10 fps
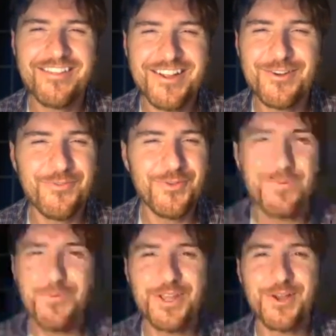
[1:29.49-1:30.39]
I think I'm going to
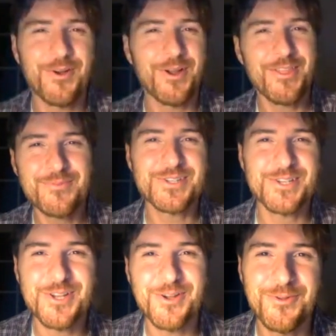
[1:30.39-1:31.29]
film a video. I think I'm just
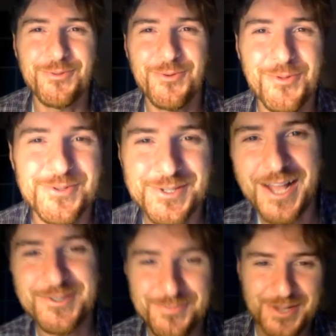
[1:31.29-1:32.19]
going to go through those
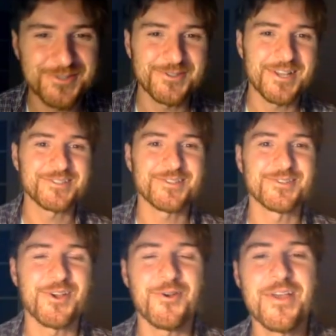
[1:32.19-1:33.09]
classroom exercises.
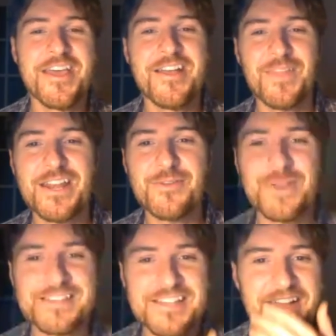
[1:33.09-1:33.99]
So
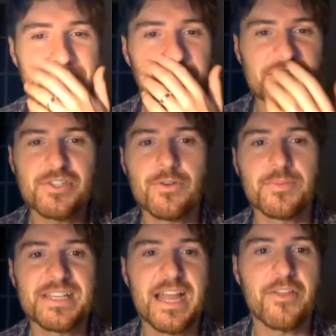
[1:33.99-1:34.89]
anyways, let's do
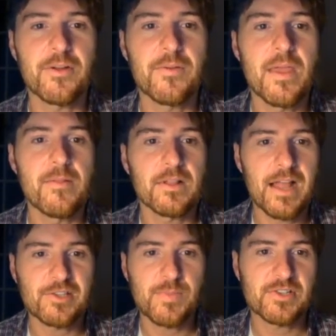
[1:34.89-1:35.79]
them together.
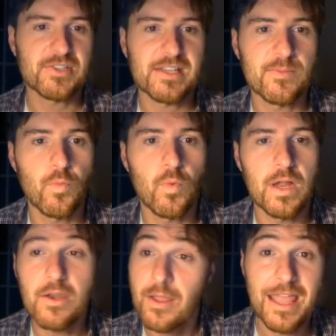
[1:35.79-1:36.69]
Classroom exercise number
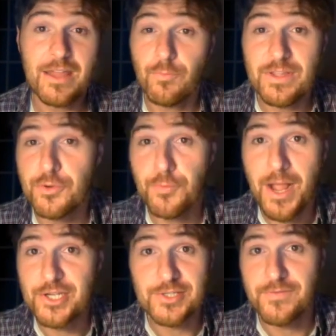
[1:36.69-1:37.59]
1, again, read the
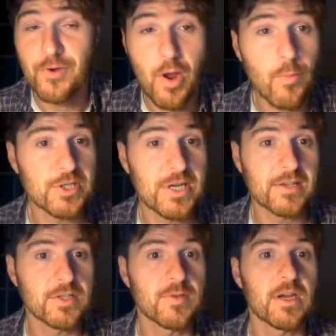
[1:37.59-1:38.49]
directions, figure out what you got
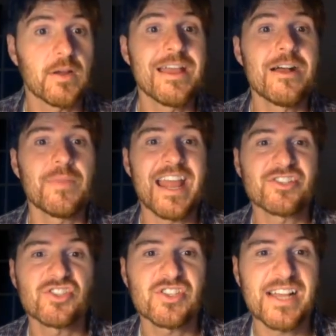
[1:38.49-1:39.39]
to do here. In
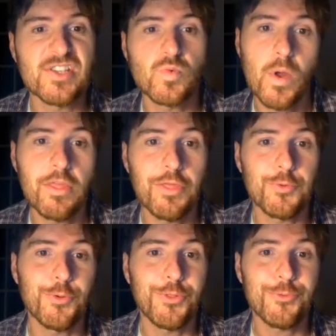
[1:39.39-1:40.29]
exercises 1
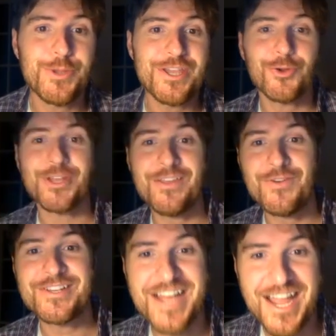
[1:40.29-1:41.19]
through 3, you're
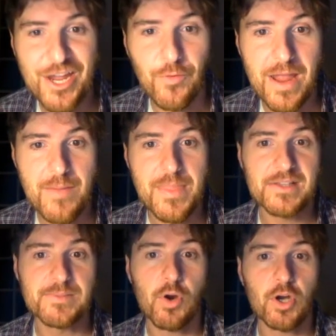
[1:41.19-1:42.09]
given a diagram that
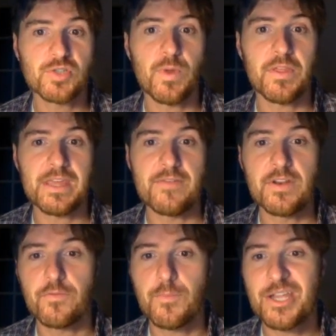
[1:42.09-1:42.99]
is marked with
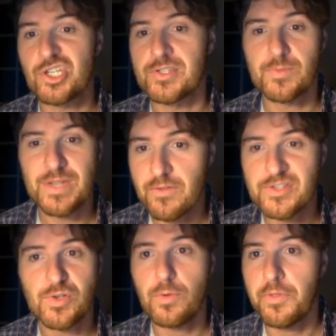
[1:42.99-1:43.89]
given information. So here,
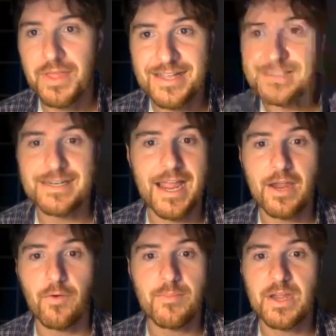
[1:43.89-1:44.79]
this whole thing is the diagram
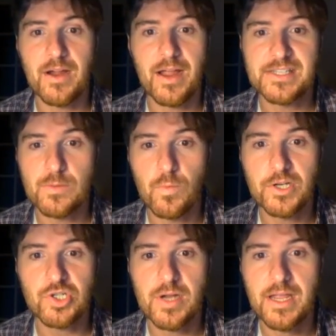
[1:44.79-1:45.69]
here. I see
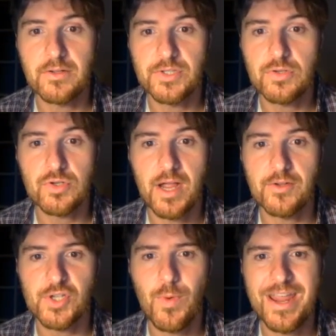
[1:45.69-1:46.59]
1 triangle, 2
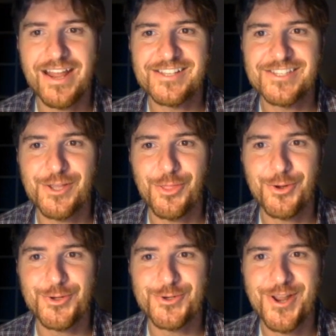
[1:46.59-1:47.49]
triangles. Oh, wait, I see a
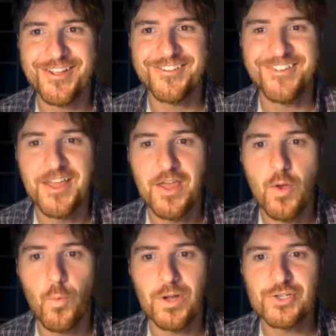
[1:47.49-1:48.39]
3rd triangle.
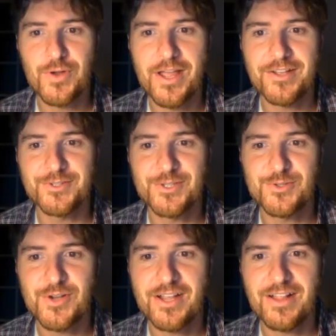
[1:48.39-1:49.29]
1 triangle, 2
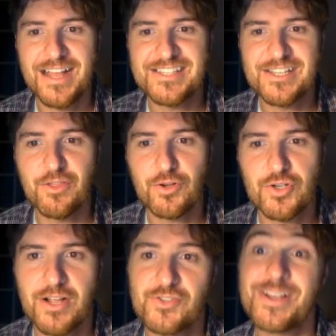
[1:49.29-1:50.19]
triangle, I see a 3rd
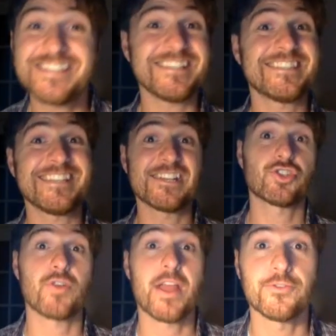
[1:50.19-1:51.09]
triangle. So I see 6
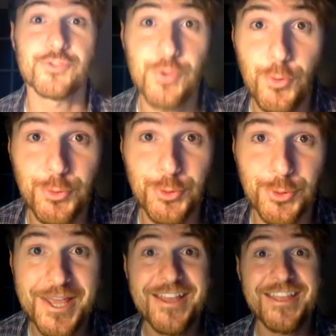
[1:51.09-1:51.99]
triangles total
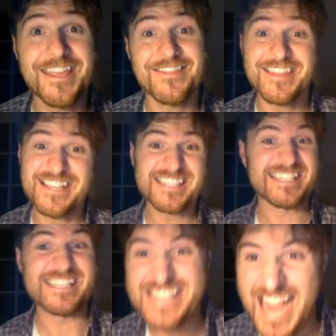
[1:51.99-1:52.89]
in this
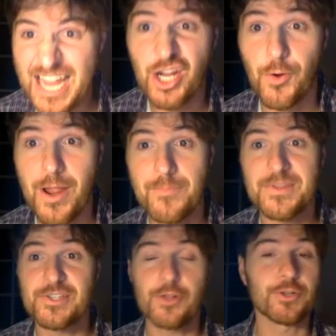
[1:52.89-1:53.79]
diagram,
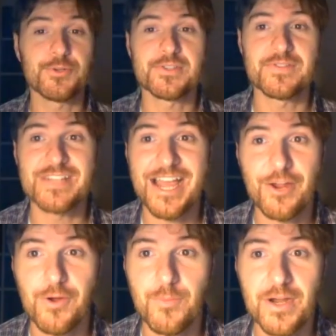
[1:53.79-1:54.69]
this all-inclusive diagram
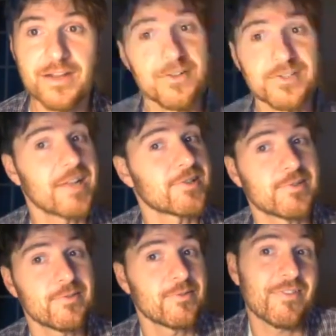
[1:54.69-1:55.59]
right here. So
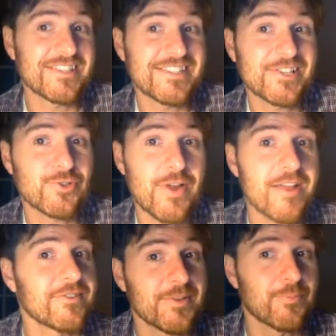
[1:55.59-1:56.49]
that's, 6
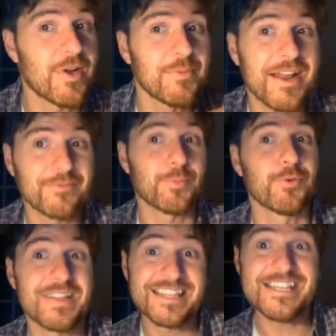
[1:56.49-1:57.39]
triangles, I'm probably going to have to
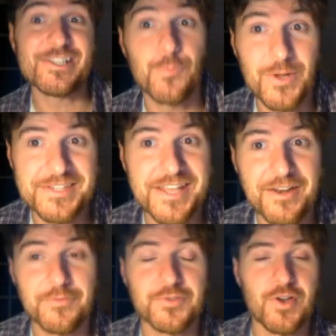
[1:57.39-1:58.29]
prove at least 1
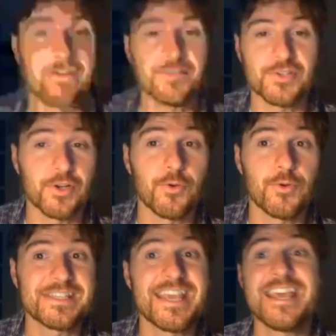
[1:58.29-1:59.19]
set of triangles are
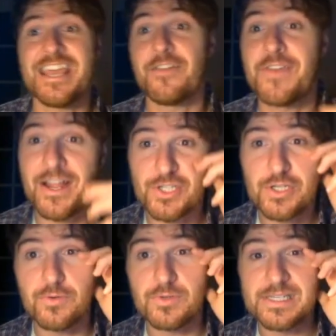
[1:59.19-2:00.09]
congruent, if not
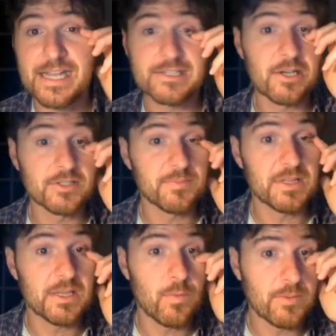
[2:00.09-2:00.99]
2, to get to
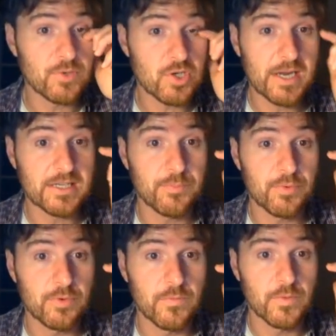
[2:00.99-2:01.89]
ultimately what I'm trying to
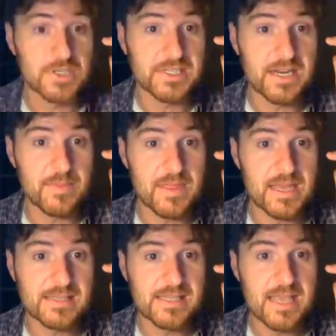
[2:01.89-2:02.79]
prove, which is going to be this.